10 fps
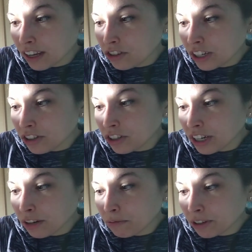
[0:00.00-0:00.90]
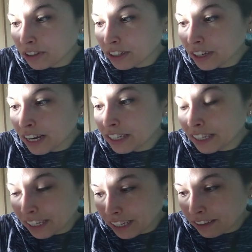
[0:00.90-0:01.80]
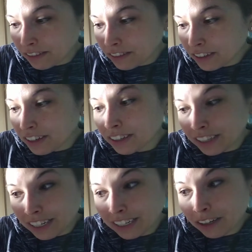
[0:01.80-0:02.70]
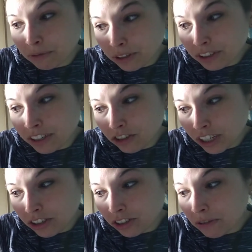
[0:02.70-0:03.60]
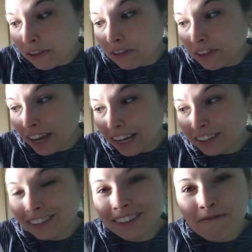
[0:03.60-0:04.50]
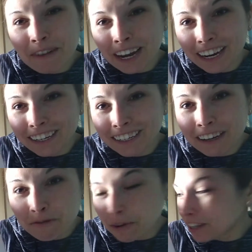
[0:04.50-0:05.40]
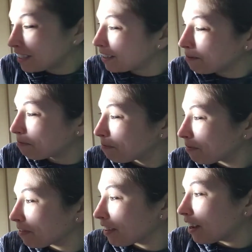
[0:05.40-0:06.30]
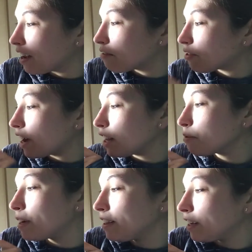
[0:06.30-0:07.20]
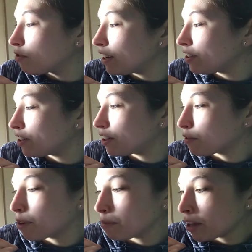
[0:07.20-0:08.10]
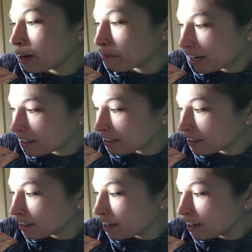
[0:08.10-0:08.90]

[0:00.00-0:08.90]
Chester and Wilson and Lily. Lily and Wilson and Chester. That's the way it was. For Halloween, they dressed as the three blind mice.